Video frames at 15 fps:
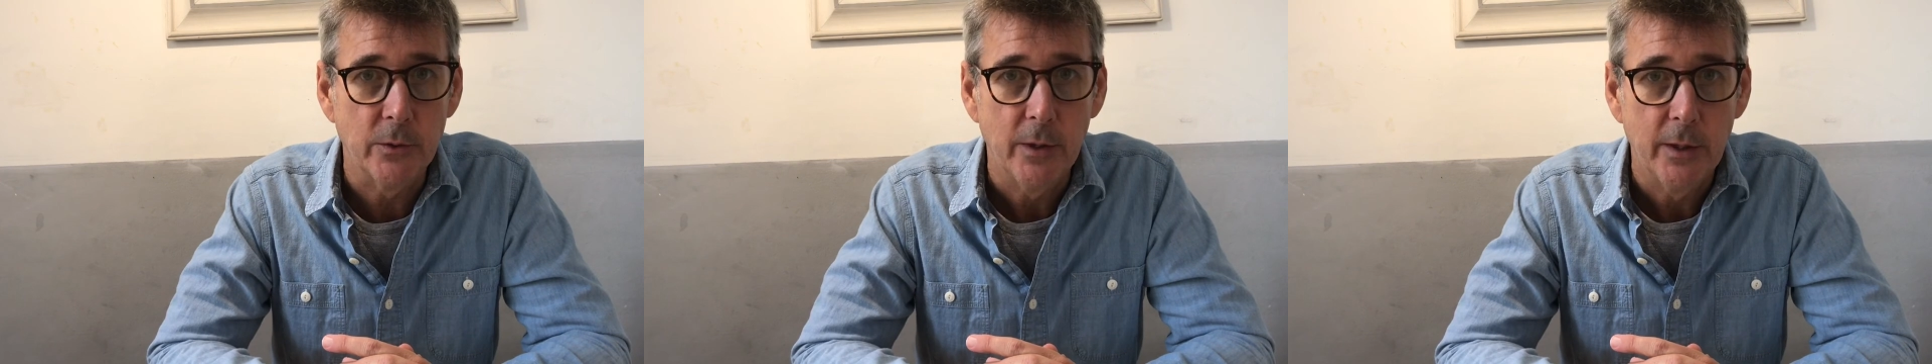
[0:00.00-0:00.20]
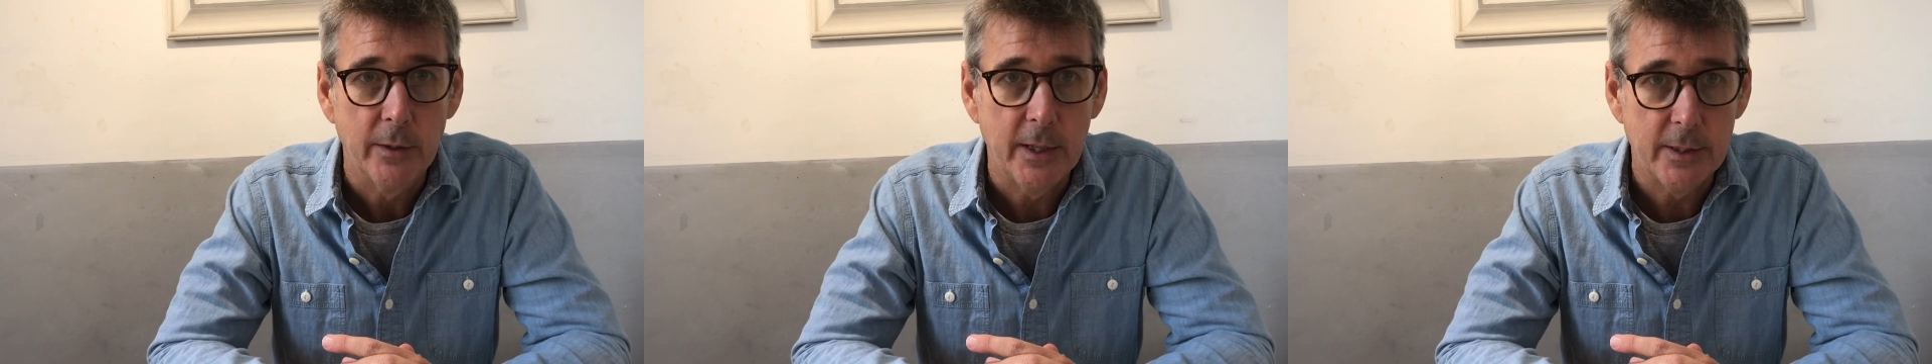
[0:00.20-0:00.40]

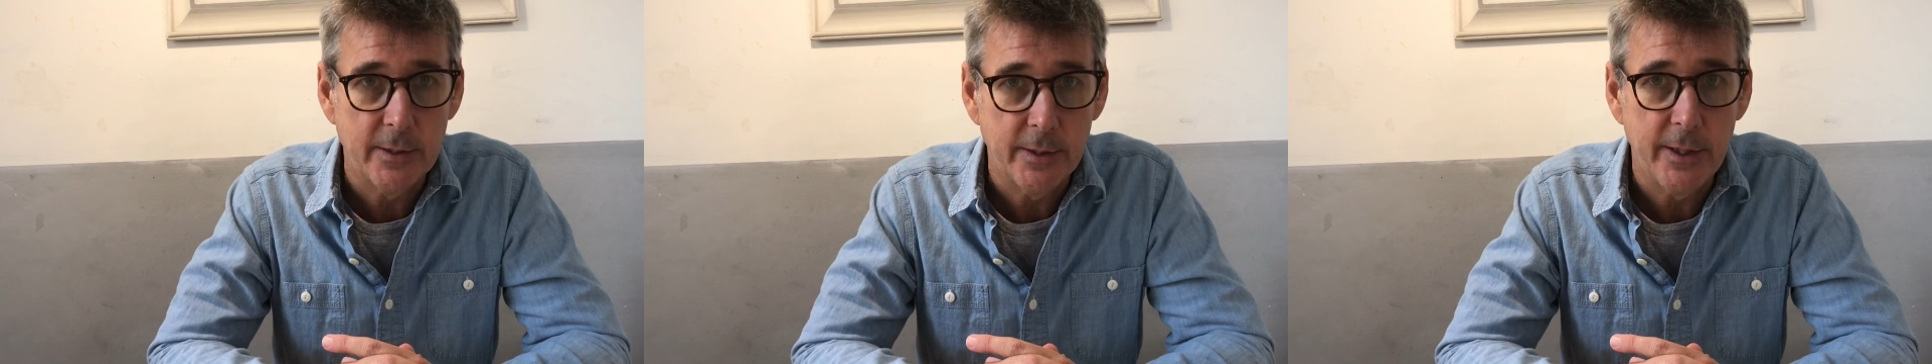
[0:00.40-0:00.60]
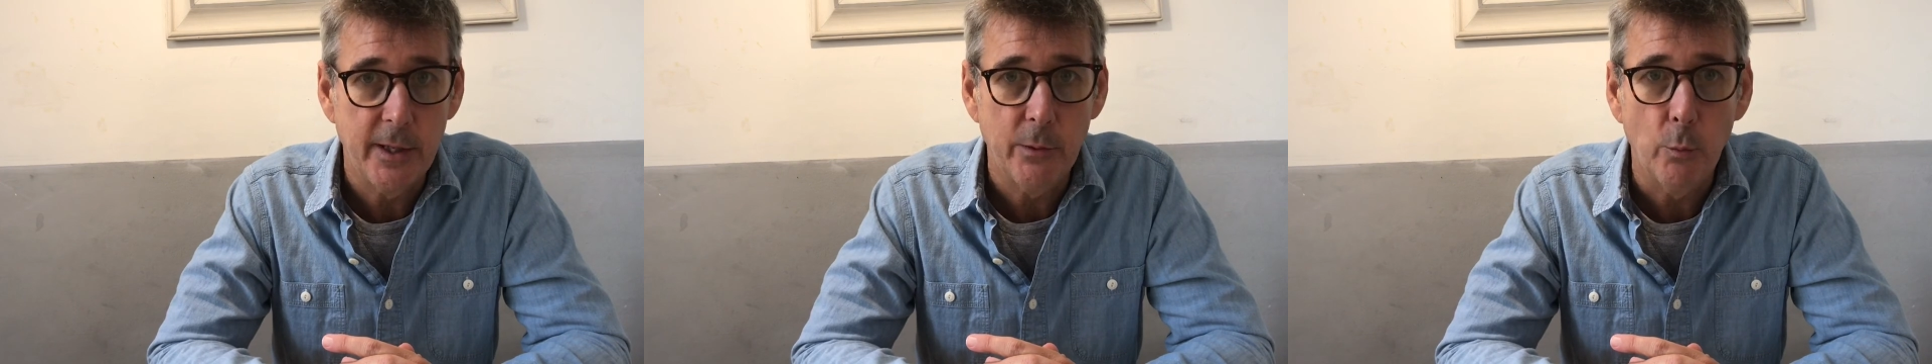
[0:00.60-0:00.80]
That's
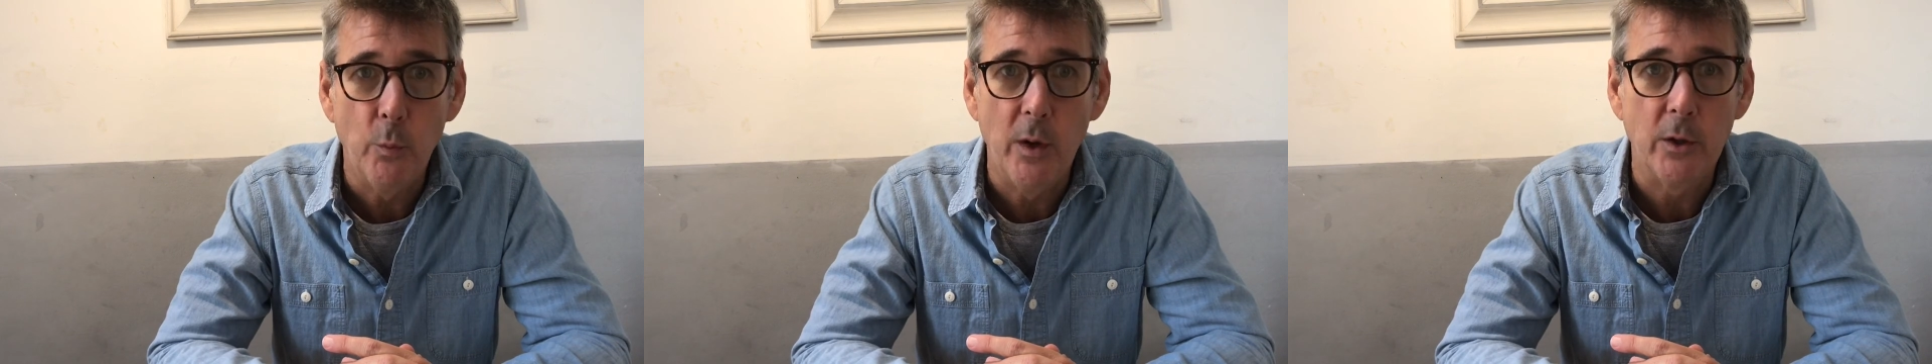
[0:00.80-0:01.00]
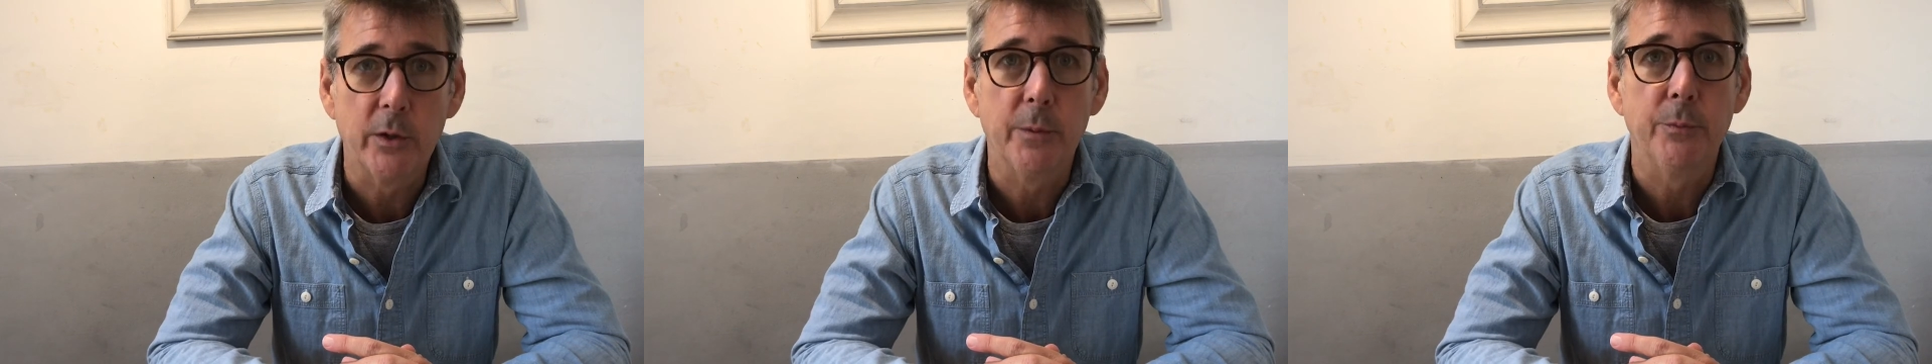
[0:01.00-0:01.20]
it.
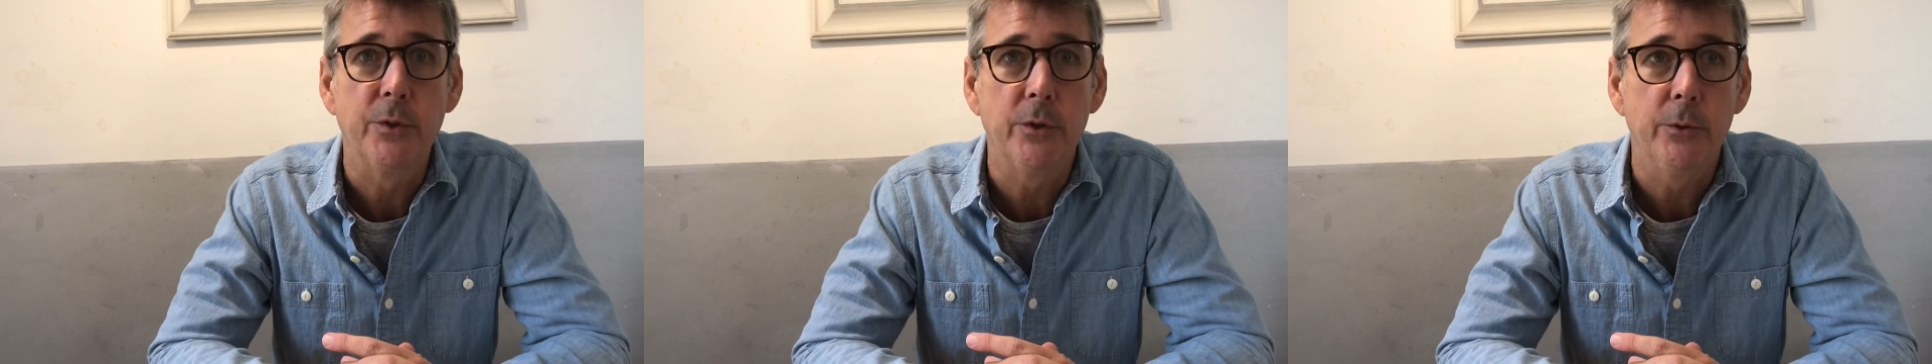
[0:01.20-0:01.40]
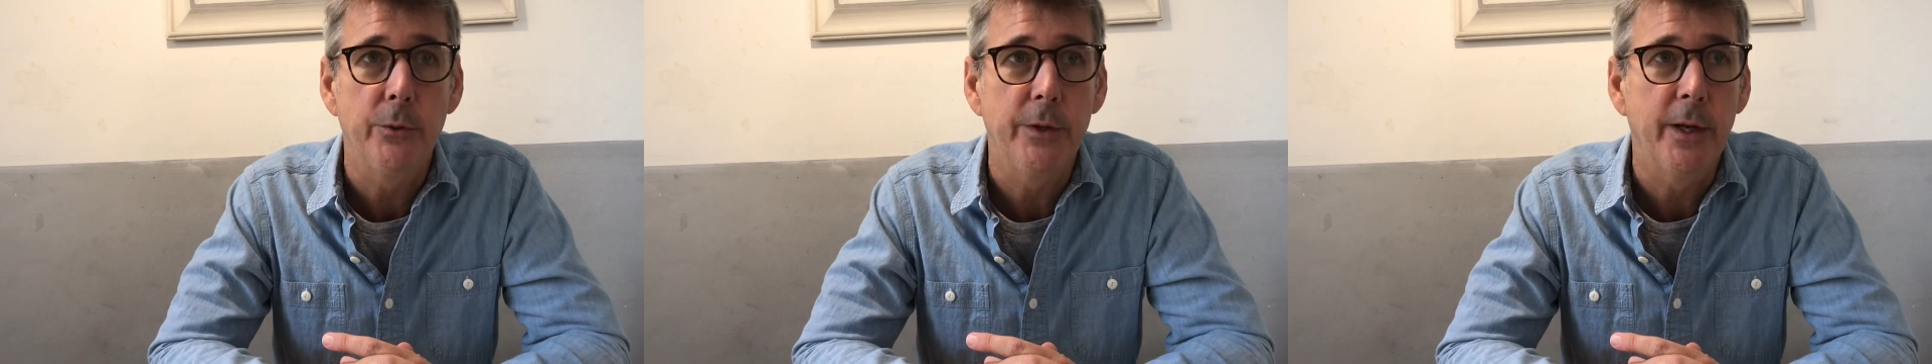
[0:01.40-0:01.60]
Welcome to
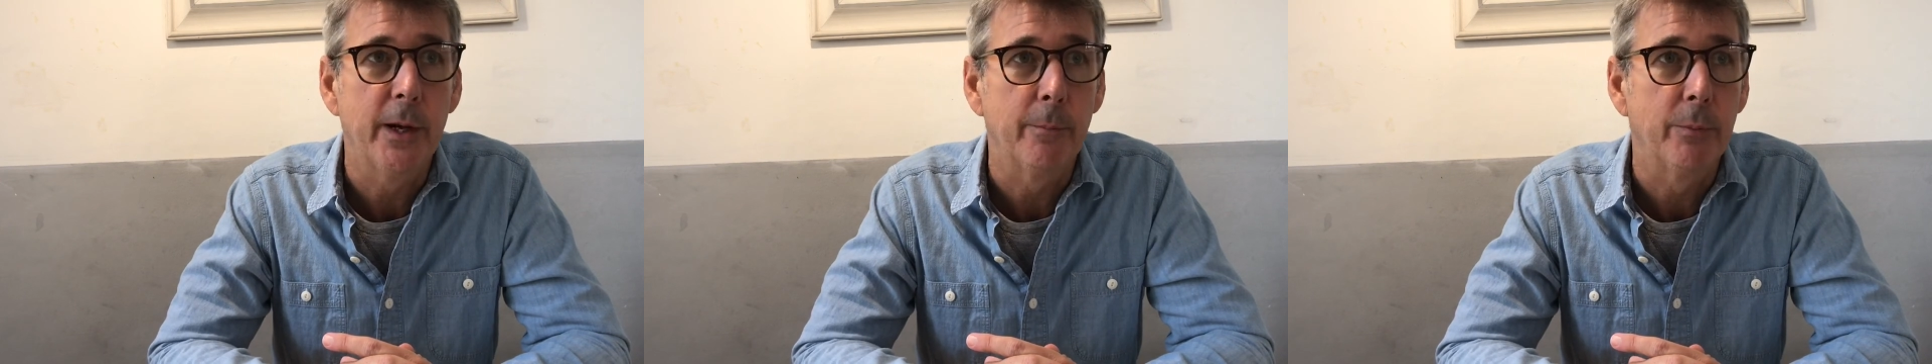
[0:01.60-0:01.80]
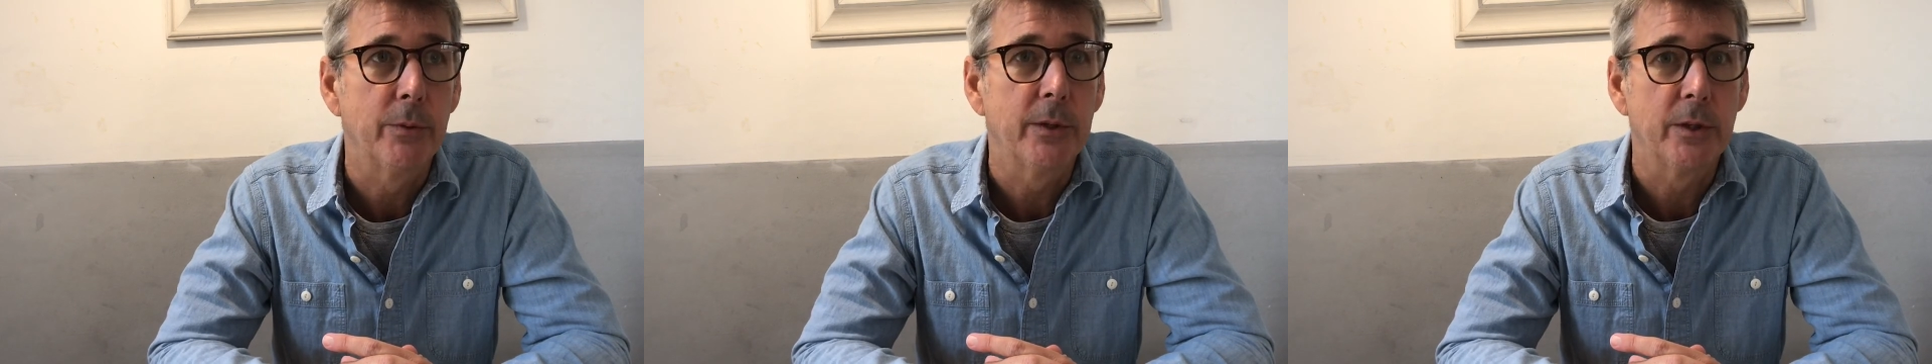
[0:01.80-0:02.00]
UYEP.
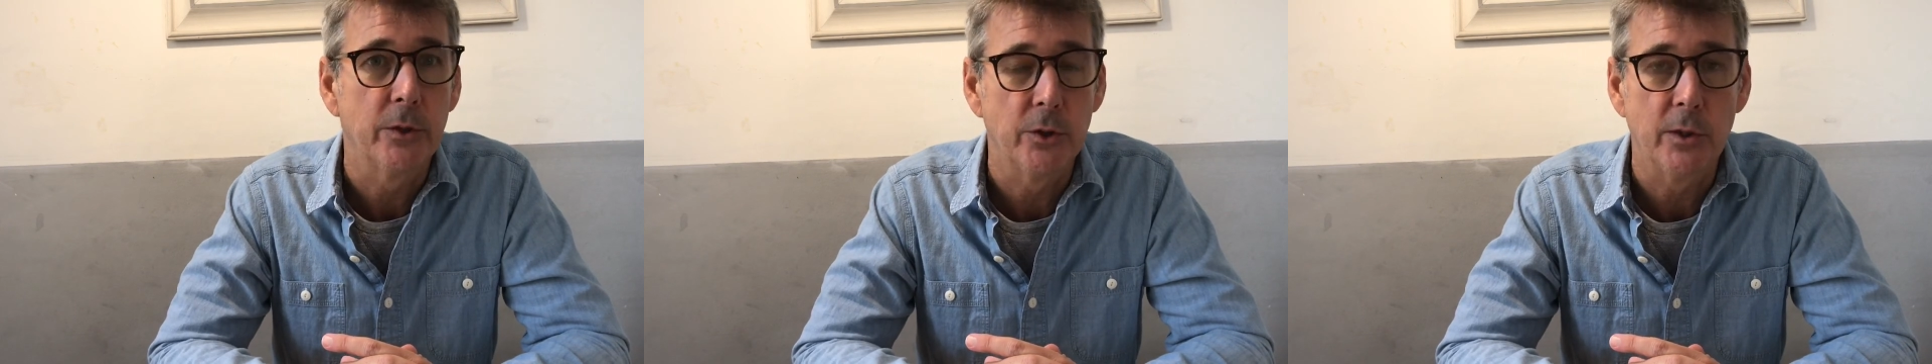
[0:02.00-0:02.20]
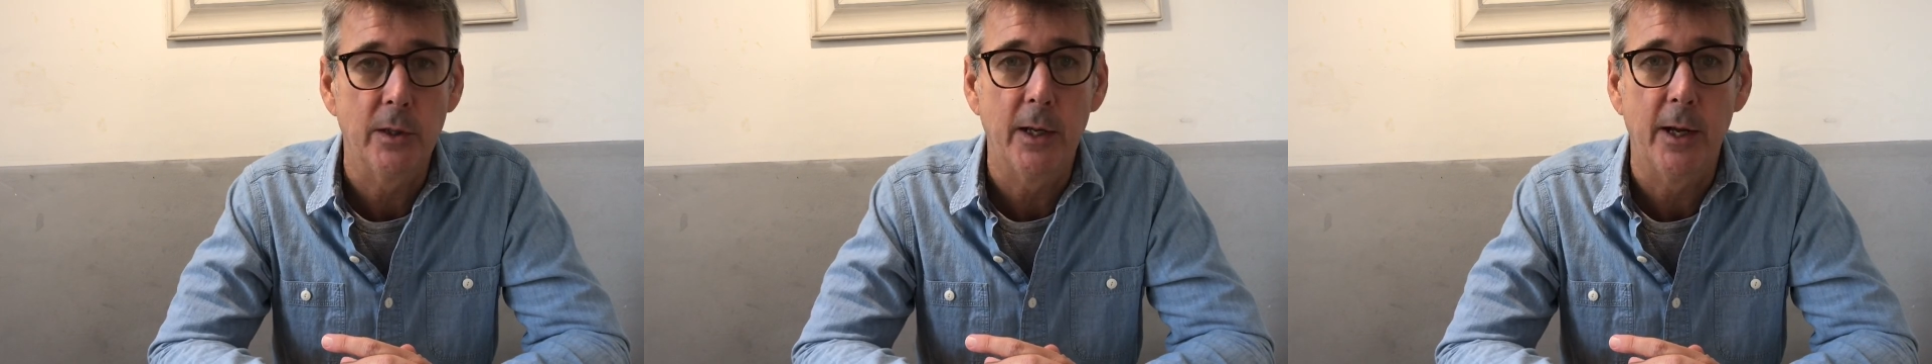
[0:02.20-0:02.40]

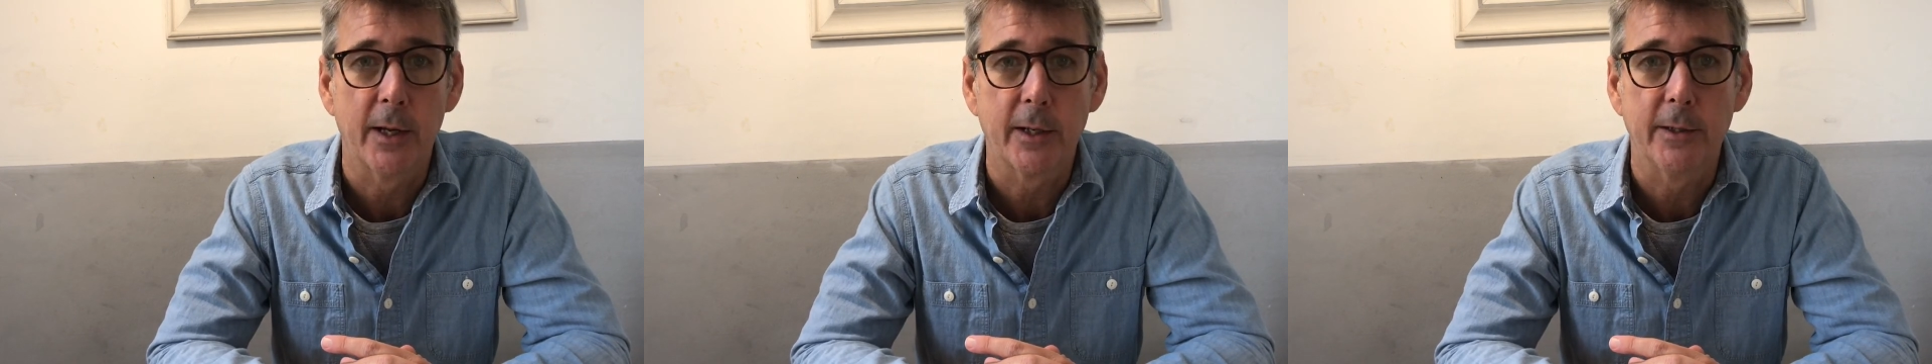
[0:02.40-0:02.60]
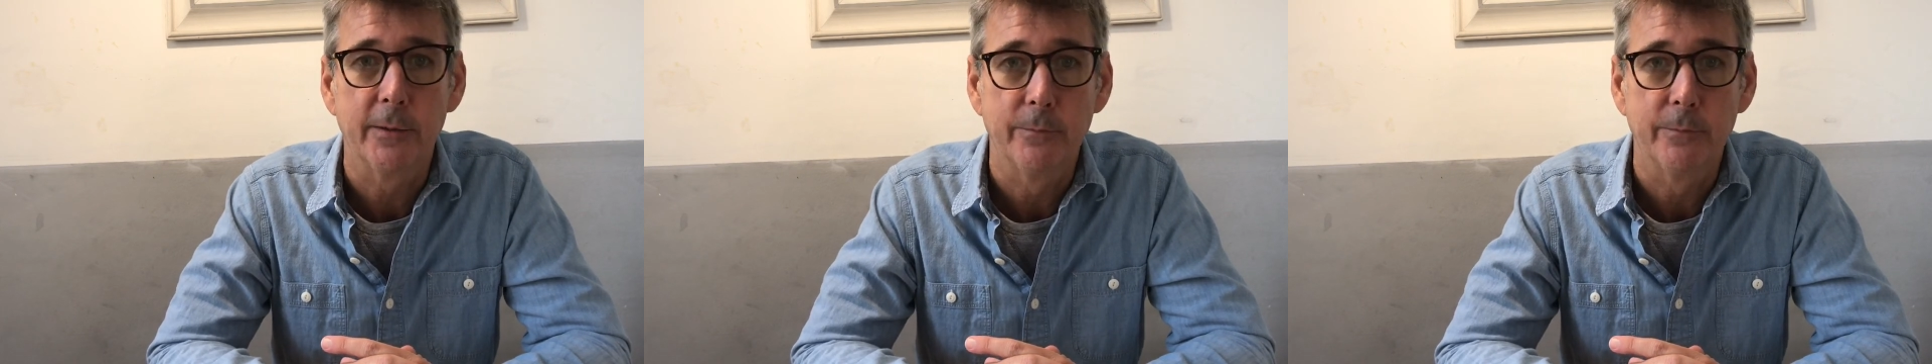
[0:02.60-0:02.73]
Good luck.